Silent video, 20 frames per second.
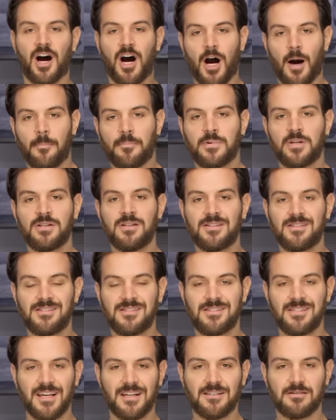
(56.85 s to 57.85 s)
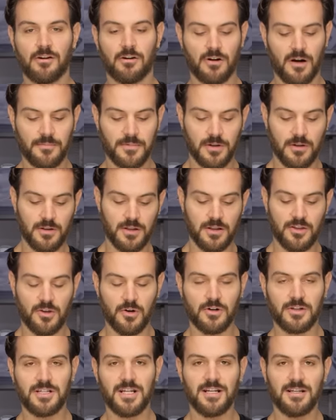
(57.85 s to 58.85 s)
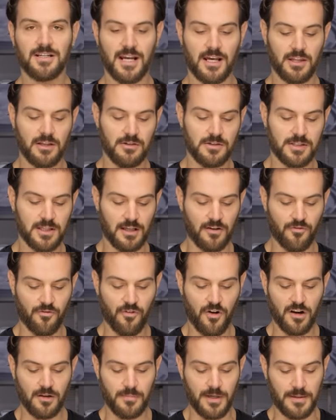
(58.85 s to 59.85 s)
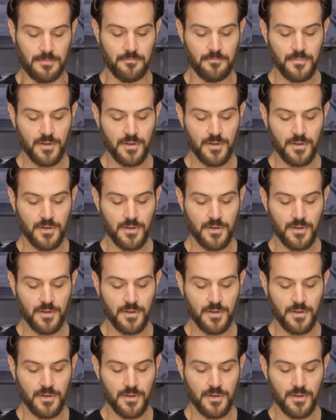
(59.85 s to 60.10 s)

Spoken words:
up to the 1310 that you see in front of me.